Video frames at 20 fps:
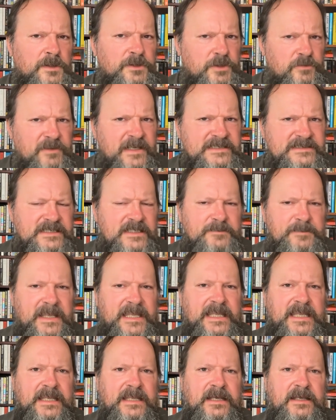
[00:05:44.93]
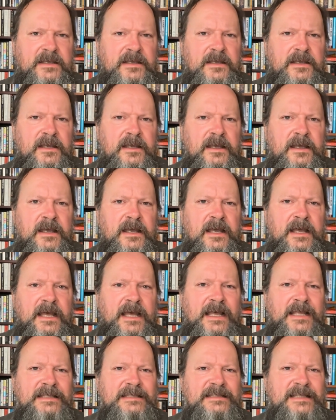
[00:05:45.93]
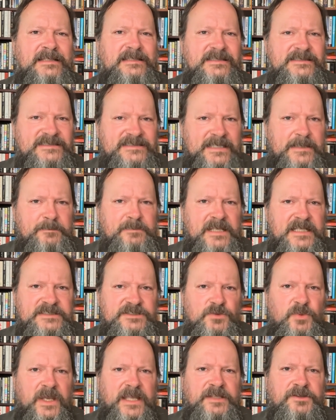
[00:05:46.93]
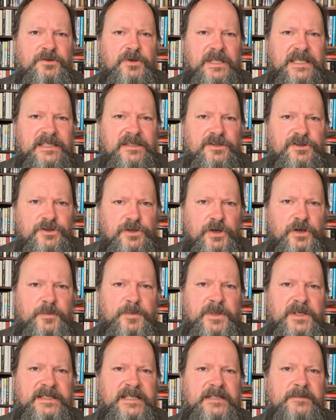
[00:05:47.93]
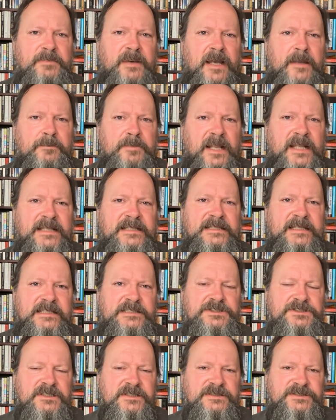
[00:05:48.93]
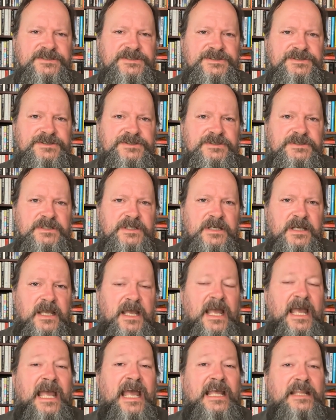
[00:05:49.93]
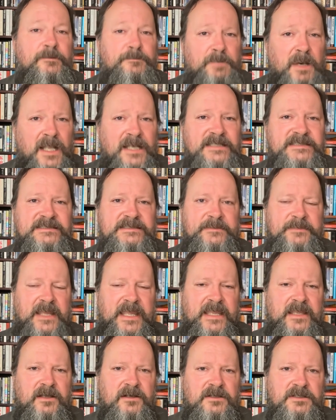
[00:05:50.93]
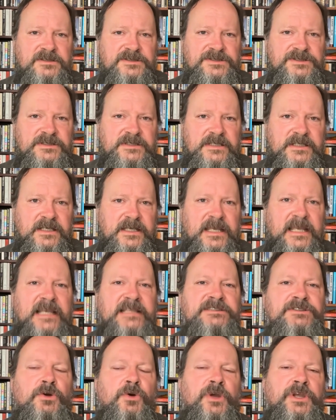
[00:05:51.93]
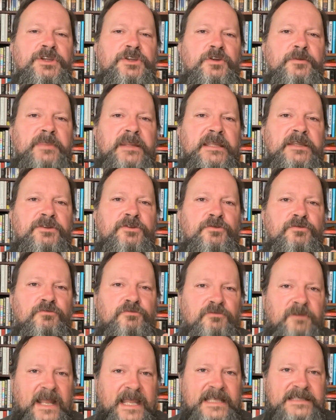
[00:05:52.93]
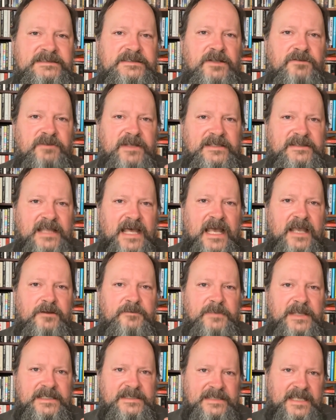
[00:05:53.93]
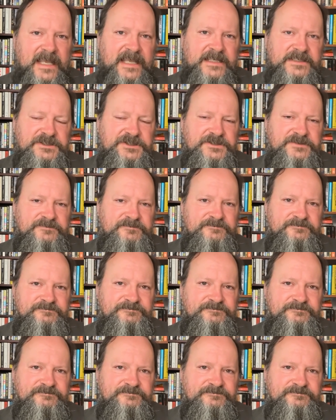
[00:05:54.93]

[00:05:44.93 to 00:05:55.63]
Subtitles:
The reason being that the simplest way to interpret it by politicians and policymakers is going to be to raise the retirement age.